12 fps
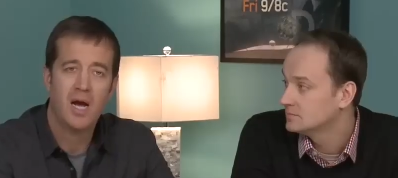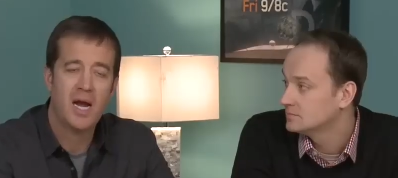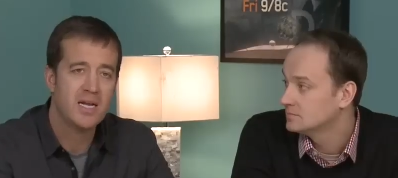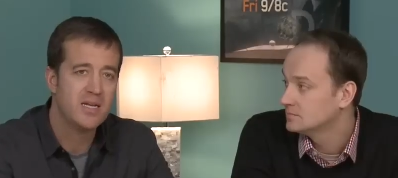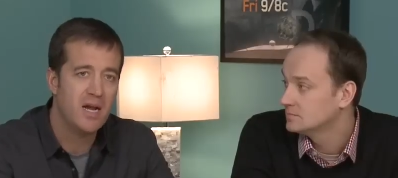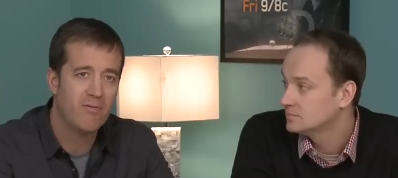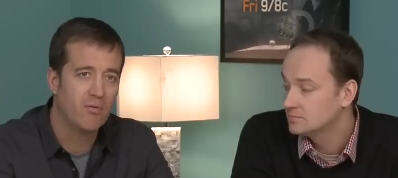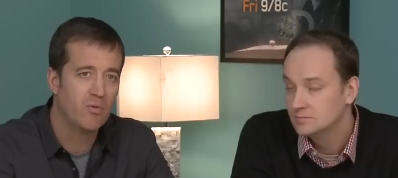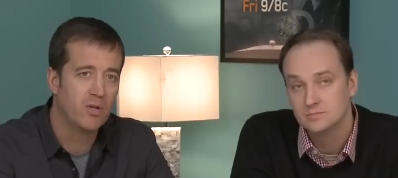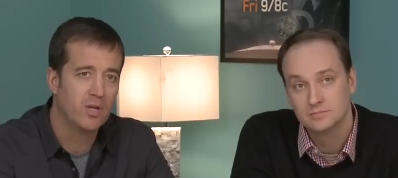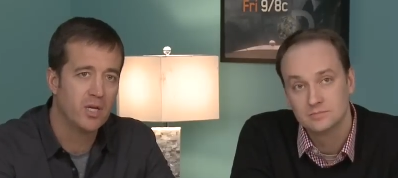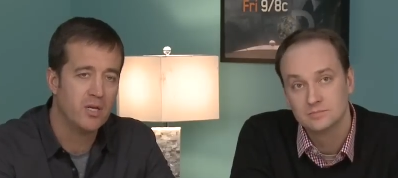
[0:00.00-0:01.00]
Speaker 1: I'd never
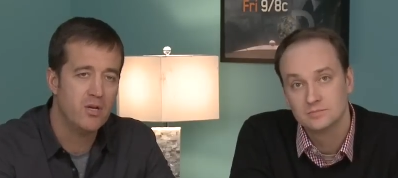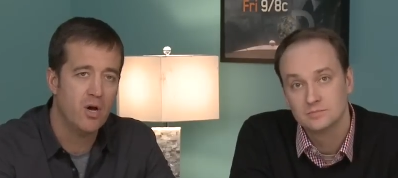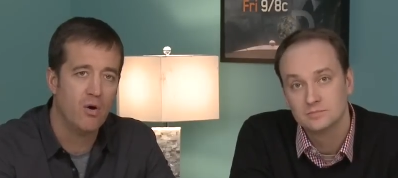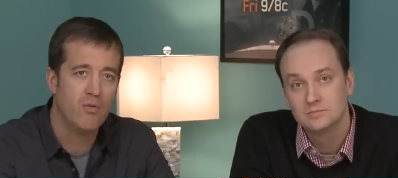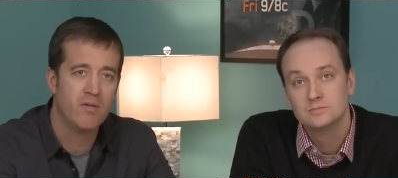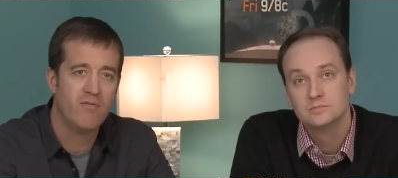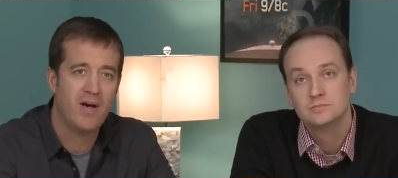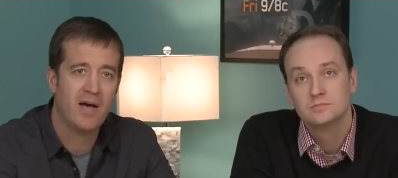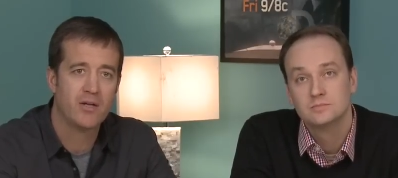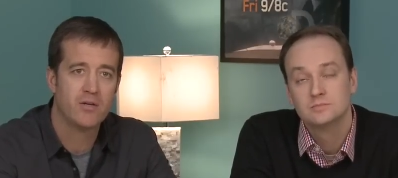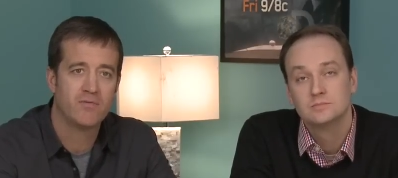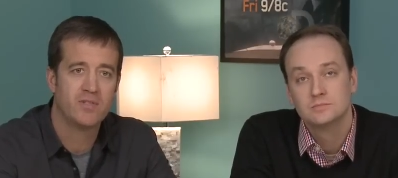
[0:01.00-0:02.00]
really known the
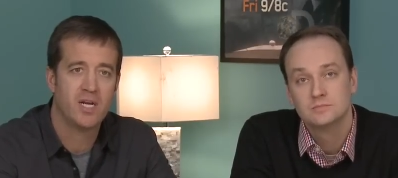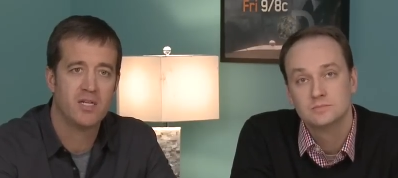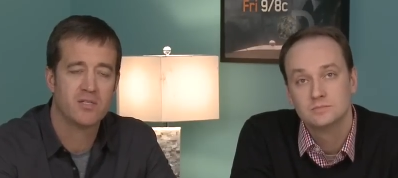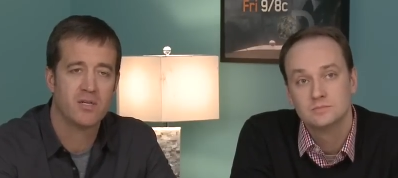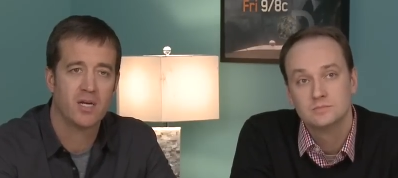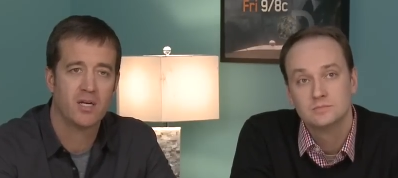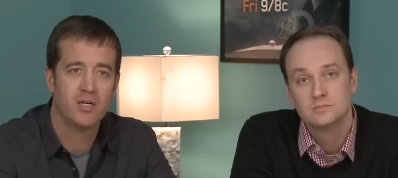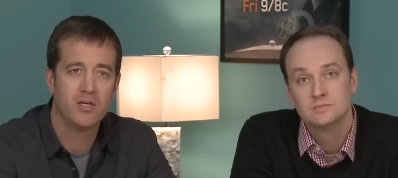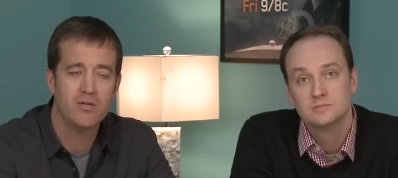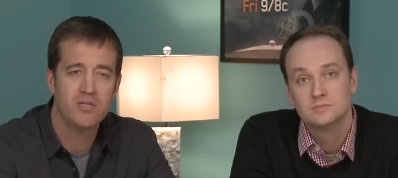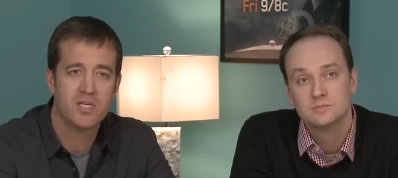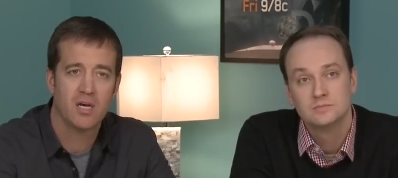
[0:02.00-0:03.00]
value of tanzanite. Can you
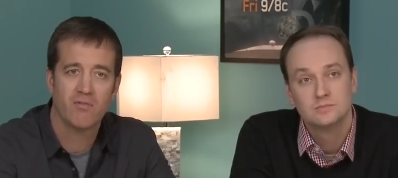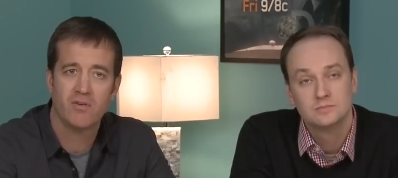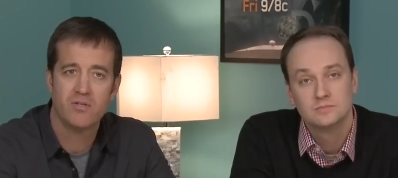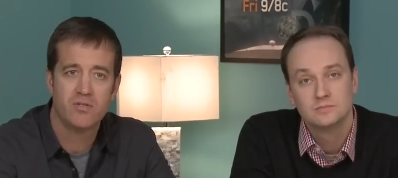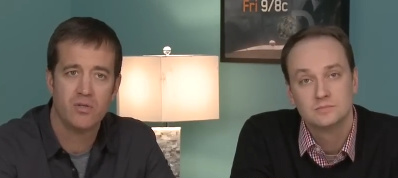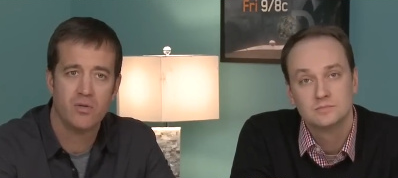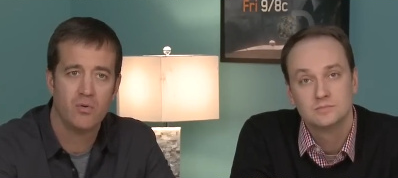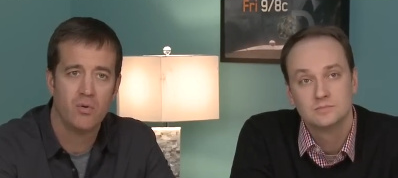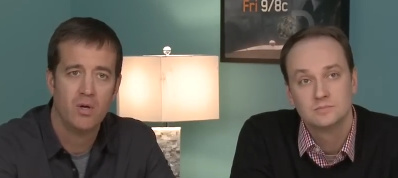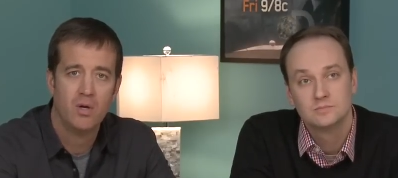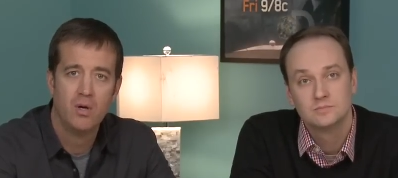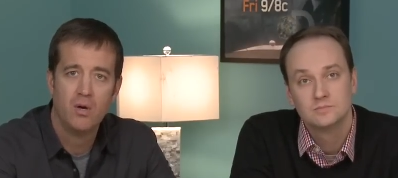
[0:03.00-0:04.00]
just delve into
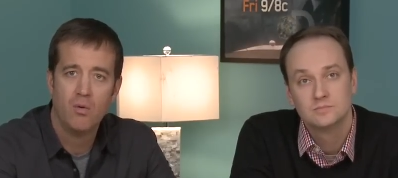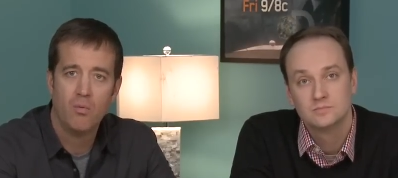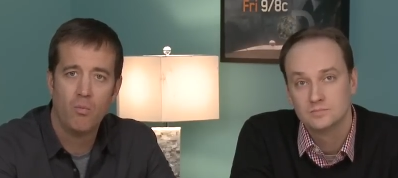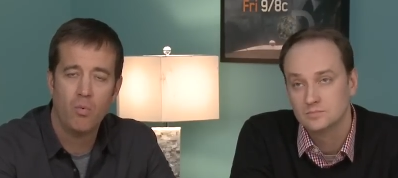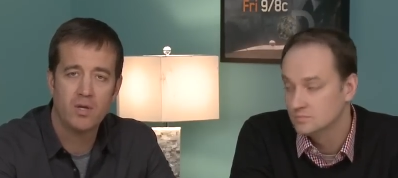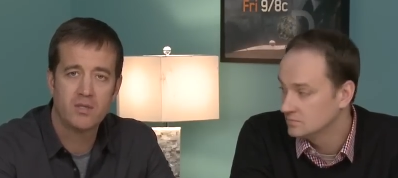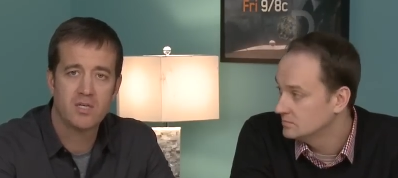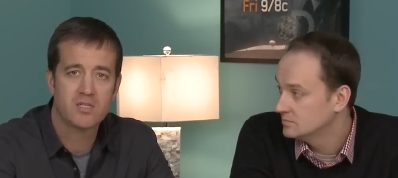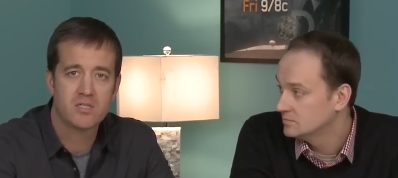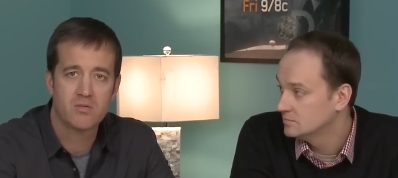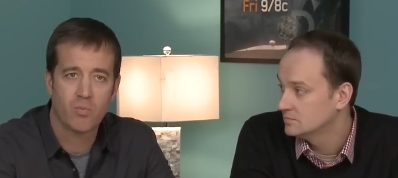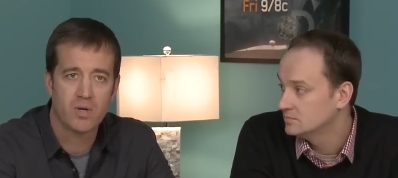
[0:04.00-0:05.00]
what
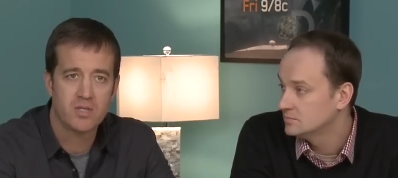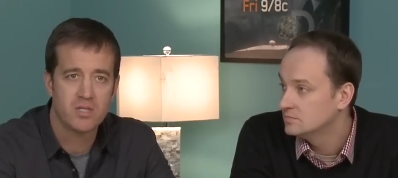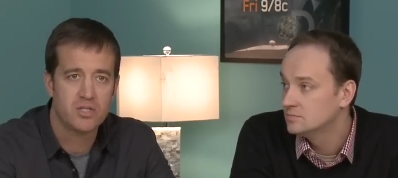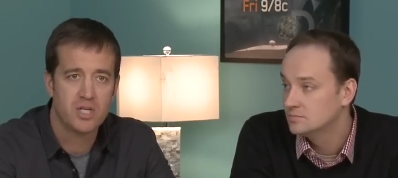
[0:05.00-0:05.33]
this what this